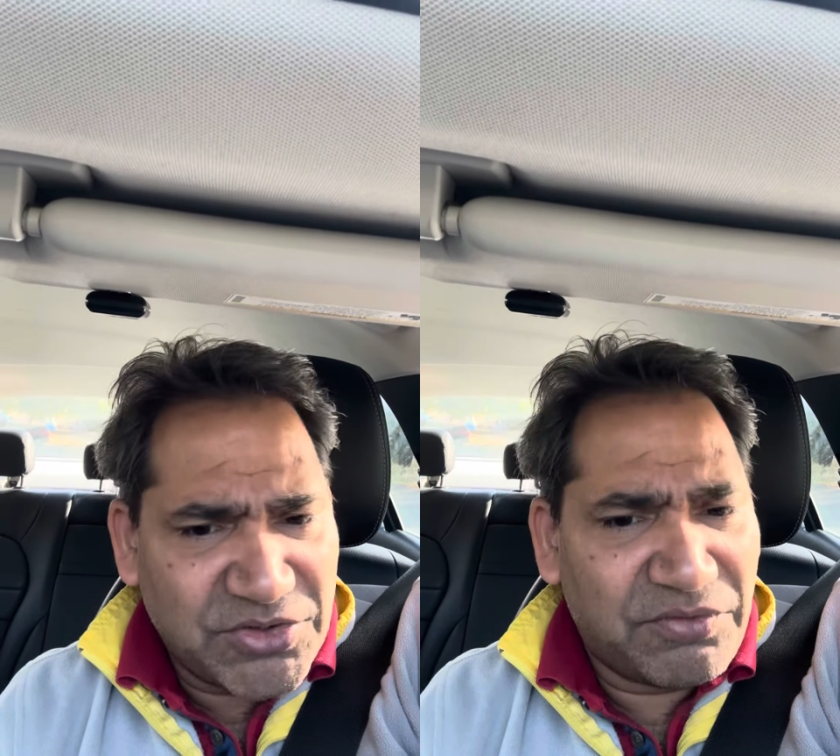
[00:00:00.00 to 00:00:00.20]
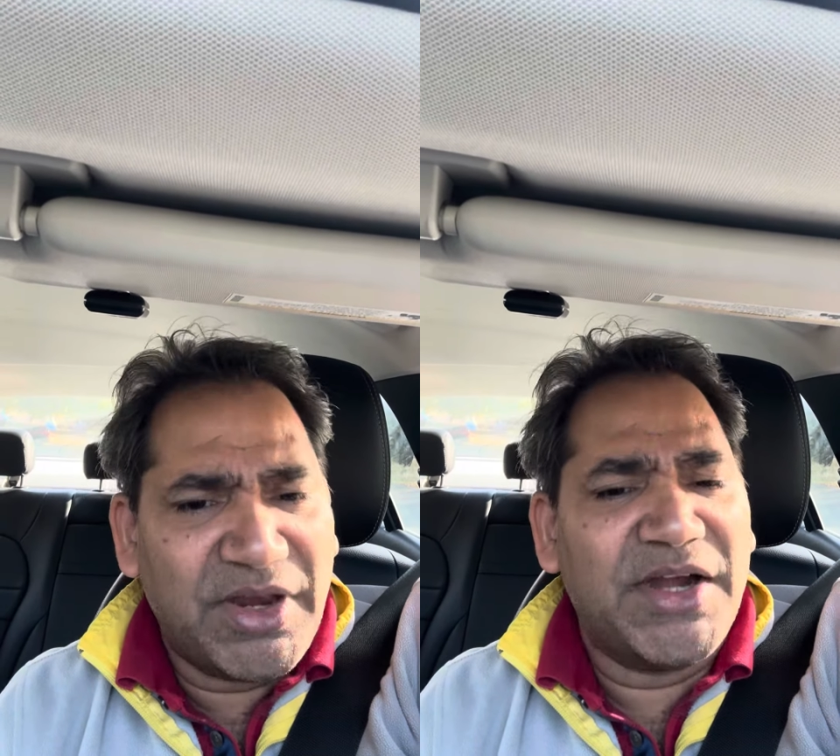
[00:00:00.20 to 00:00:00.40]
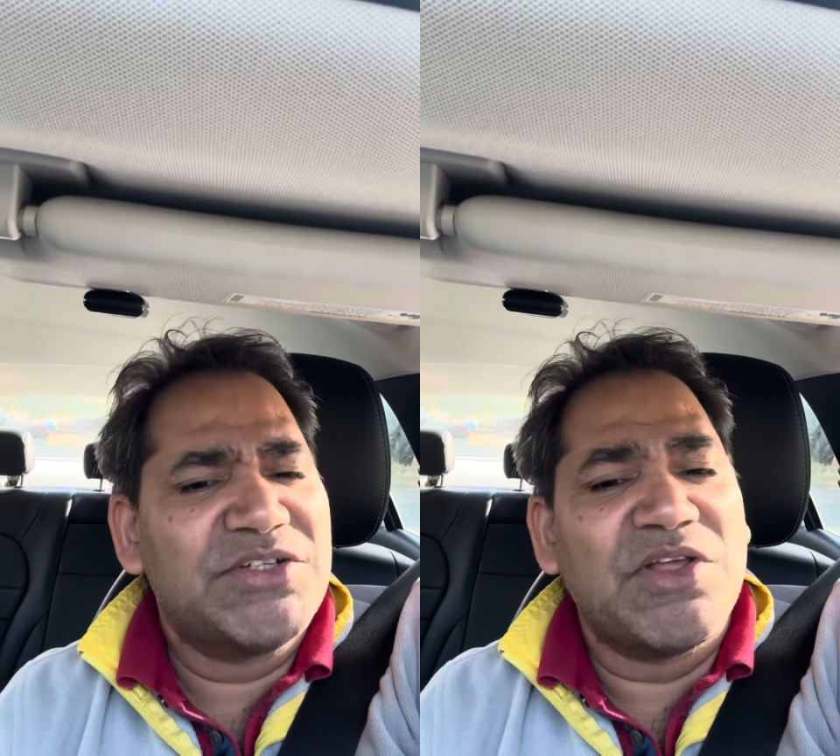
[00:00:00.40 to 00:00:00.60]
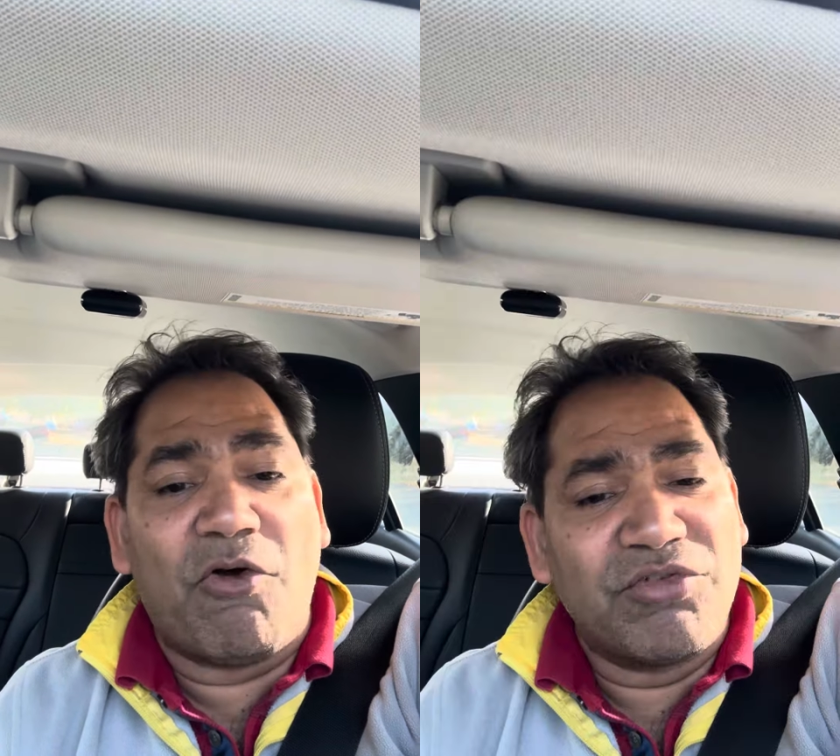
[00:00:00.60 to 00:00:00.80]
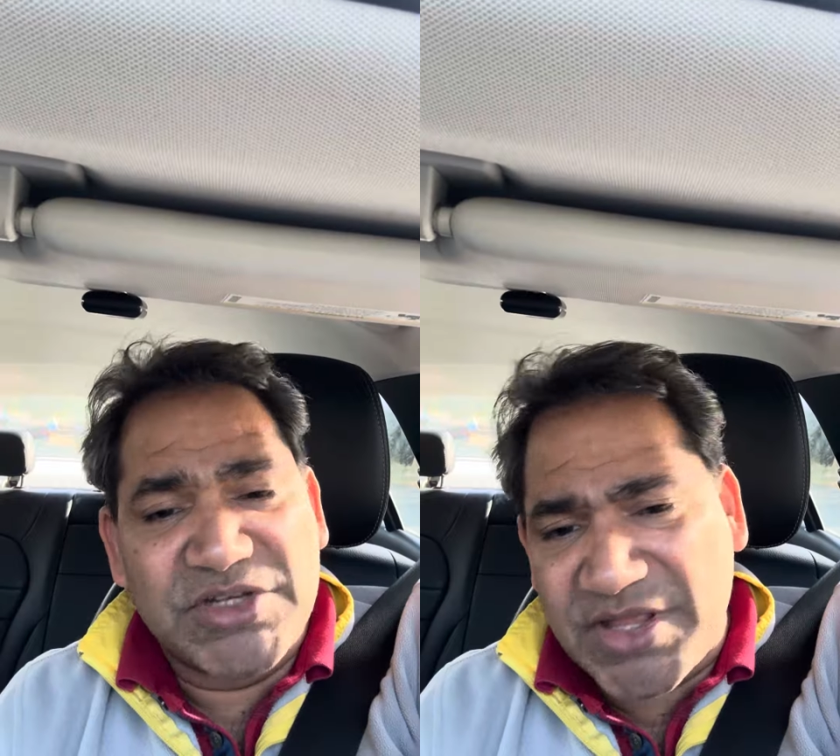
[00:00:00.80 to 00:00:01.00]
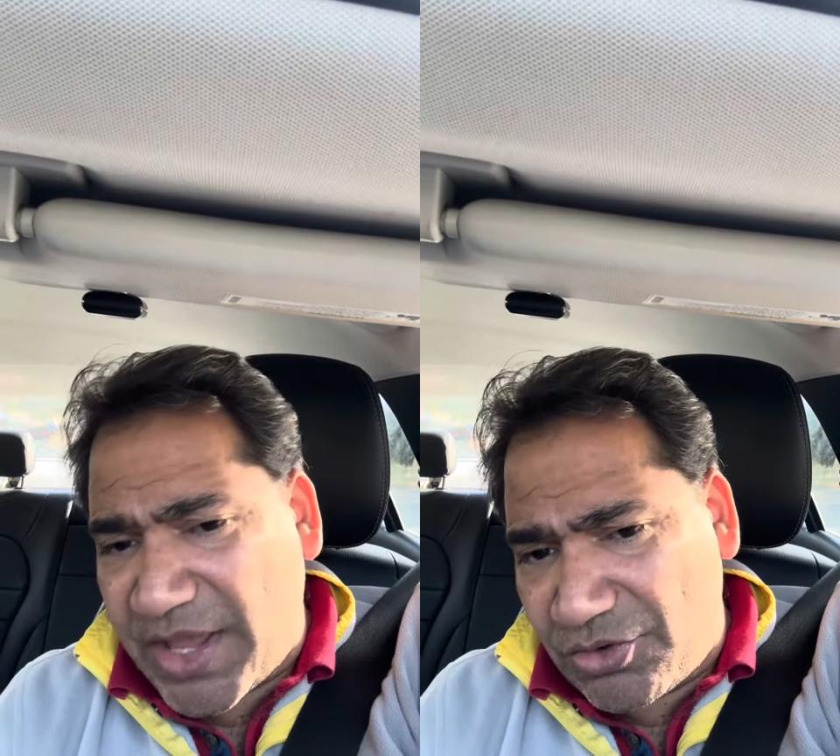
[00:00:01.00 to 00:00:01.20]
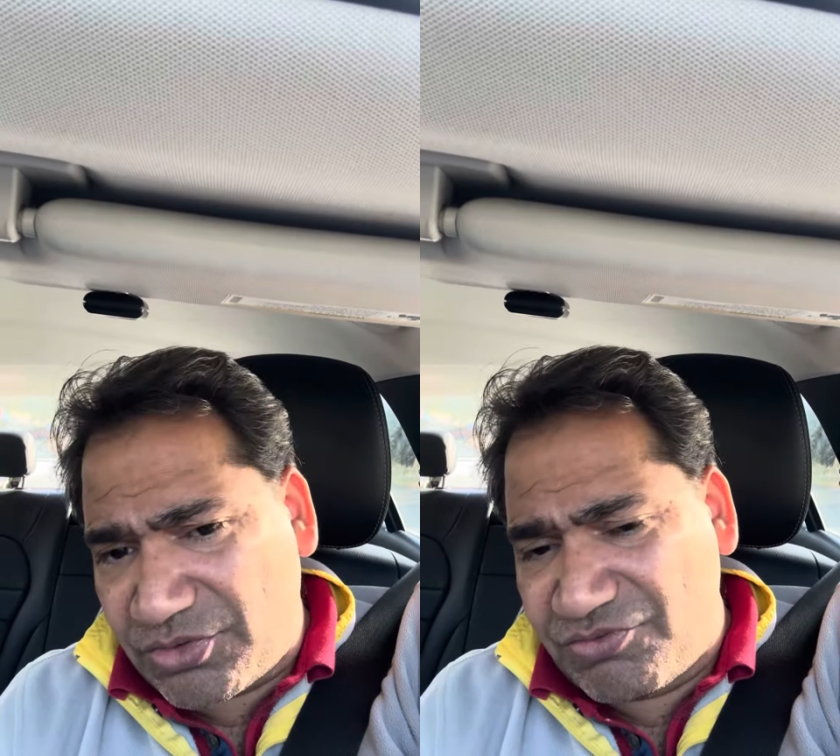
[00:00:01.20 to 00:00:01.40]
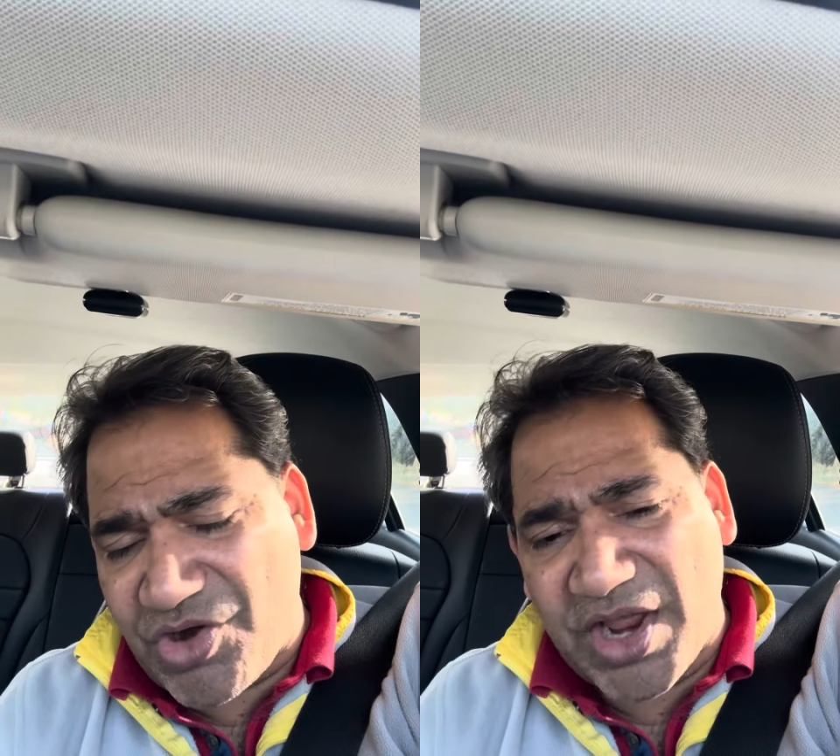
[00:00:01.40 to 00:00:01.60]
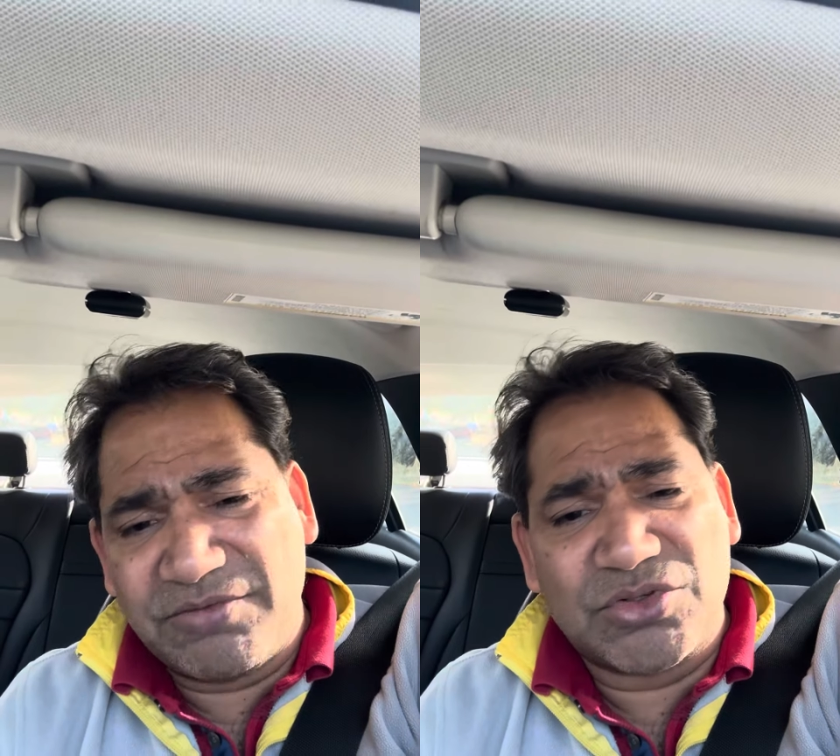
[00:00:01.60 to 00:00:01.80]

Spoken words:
of kids, they cannot drive.